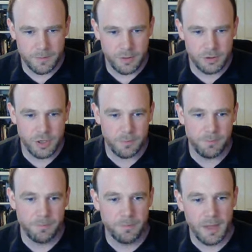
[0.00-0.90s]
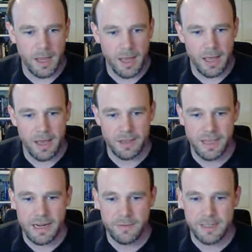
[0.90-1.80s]
So, uh, at the
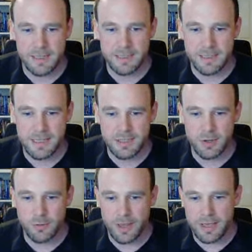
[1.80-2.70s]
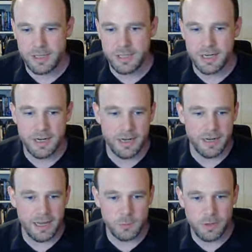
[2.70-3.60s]
end of each season or age,
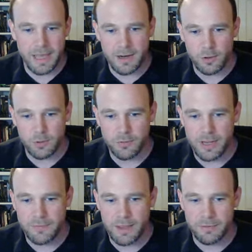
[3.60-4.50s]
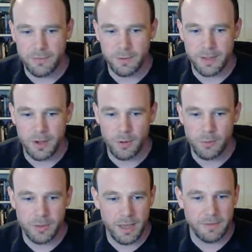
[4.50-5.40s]
knights will gain glory if they fulfill their
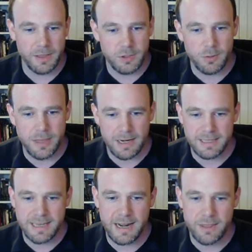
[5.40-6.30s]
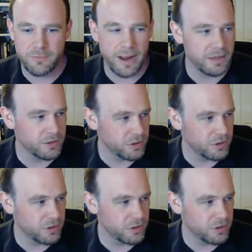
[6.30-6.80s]
oath. If they do, they'll ascend the ranks.